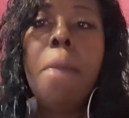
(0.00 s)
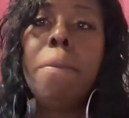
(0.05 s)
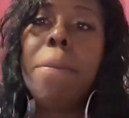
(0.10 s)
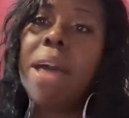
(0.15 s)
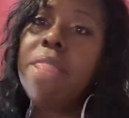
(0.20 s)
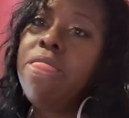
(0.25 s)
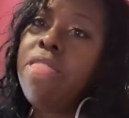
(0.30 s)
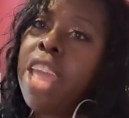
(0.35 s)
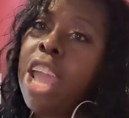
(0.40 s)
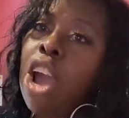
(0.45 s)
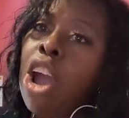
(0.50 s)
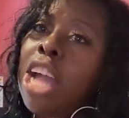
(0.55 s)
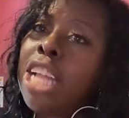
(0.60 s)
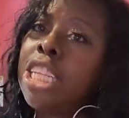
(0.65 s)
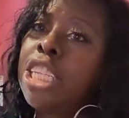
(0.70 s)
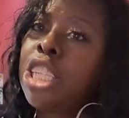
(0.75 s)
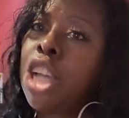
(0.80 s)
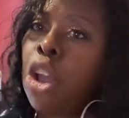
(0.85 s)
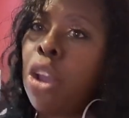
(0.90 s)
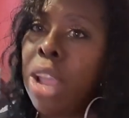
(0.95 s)
But there are
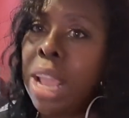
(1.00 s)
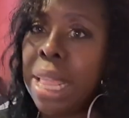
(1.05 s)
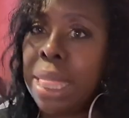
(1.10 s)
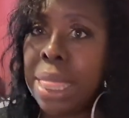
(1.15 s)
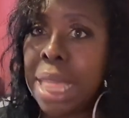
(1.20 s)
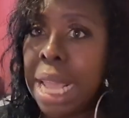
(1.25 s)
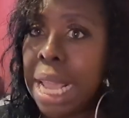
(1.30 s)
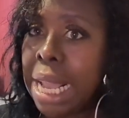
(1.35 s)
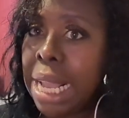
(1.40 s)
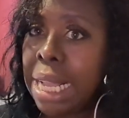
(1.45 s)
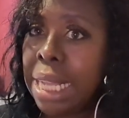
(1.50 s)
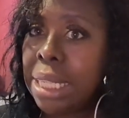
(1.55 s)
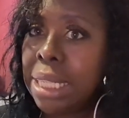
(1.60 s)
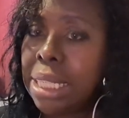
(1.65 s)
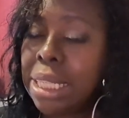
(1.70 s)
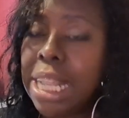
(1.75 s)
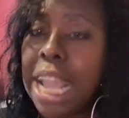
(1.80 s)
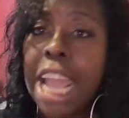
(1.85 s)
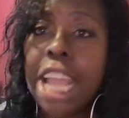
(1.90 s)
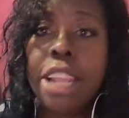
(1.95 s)
certain
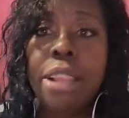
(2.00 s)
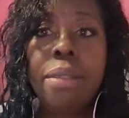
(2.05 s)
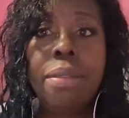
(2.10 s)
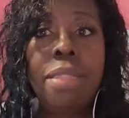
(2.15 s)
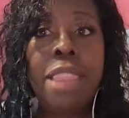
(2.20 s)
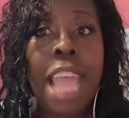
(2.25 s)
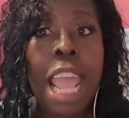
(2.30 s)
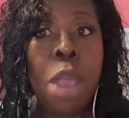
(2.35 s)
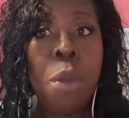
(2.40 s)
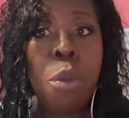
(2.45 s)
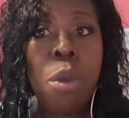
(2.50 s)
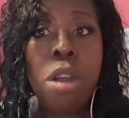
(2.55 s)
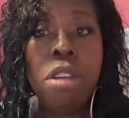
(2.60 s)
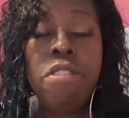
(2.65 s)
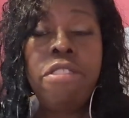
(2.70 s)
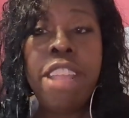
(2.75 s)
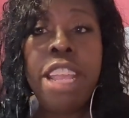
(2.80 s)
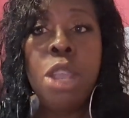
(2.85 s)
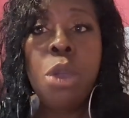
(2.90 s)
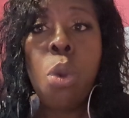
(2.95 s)
things that they
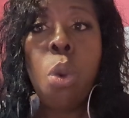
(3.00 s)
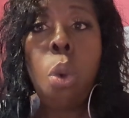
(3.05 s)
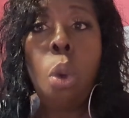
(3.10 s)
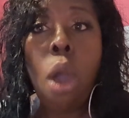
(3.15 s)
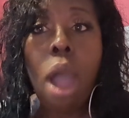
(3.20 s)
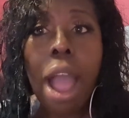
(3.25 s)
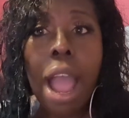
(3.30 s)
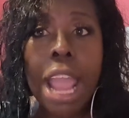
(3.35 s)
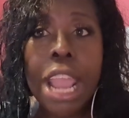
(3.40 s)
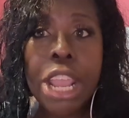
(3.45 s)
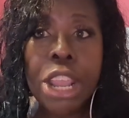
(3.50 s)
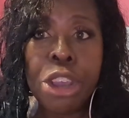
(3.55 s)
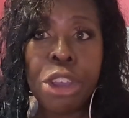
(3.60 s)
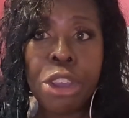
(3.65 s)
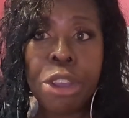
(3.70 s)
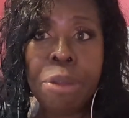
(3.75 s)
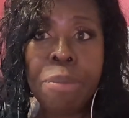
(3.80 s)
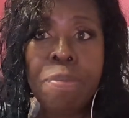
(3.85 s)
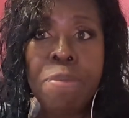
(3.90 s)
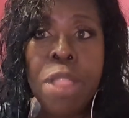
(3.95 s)
will
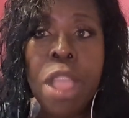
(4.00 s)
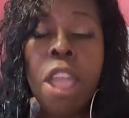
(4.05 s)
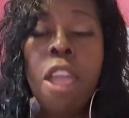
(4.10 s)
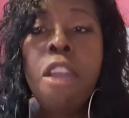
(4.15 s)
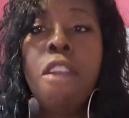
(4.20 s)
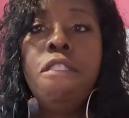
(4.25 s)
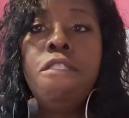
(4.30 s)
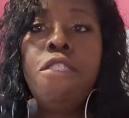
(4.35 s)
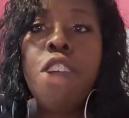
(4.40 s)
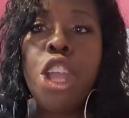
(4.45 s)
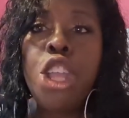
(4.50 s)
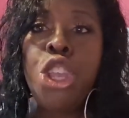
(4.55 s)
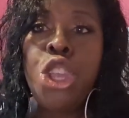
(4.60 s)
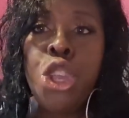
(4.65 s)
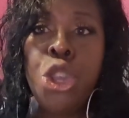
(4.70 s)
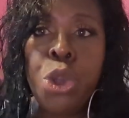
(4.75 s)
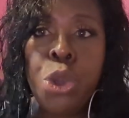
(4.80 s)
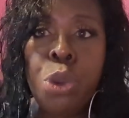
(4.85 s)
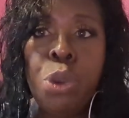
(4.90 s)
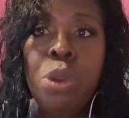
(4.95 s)
require for
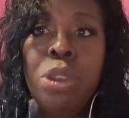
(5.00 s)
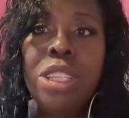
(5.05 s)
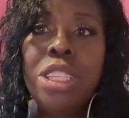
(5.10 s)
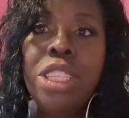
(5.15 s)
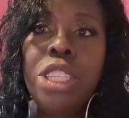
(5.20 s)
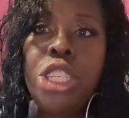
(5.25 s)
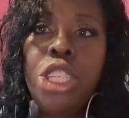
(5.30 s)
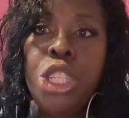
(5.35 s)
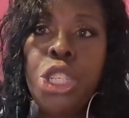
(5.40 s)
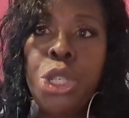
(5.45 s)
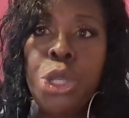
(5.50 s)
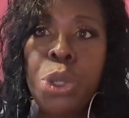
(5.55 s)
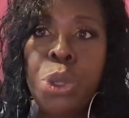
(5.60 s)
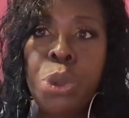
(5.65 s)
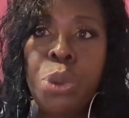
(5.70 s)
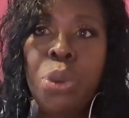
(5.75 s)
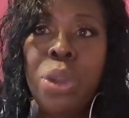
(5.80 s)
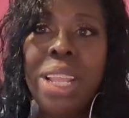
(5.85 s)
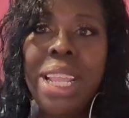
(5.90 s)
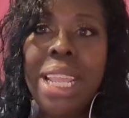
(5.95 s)
you
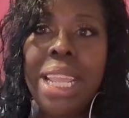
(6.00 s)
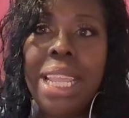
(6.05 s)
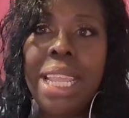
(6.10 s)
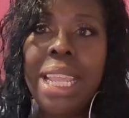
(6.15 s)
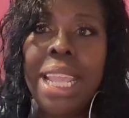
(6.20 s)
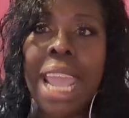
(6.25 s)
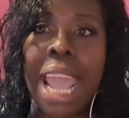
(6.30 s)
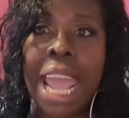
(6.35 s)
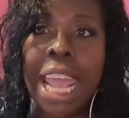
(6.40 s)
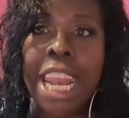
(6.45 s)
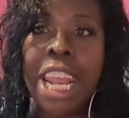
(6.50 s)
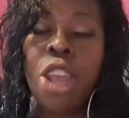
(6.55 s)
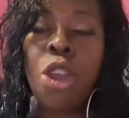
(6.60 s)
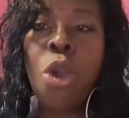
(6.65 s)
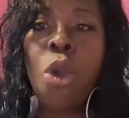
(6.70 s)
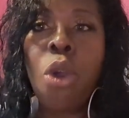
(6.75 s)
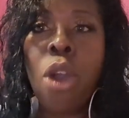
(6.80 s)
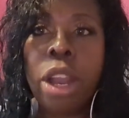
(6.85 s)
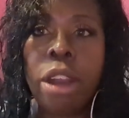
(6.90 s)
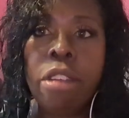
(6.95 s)
to get it
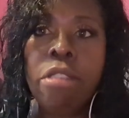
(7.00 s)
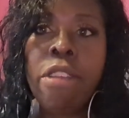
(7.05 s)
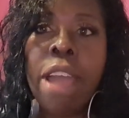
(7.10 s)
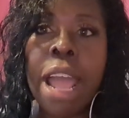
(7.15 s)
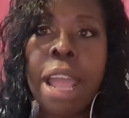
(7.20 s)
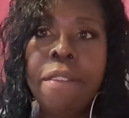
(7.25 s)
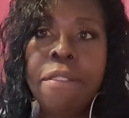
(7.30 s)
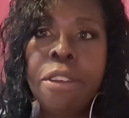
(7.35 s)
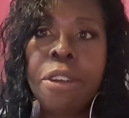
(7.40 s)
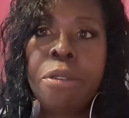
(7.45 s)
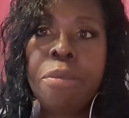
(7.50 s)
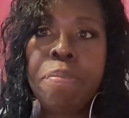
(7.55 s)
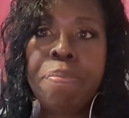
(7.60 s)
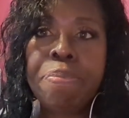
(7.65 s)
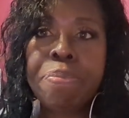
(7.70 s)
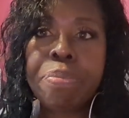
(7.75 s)
on arrival.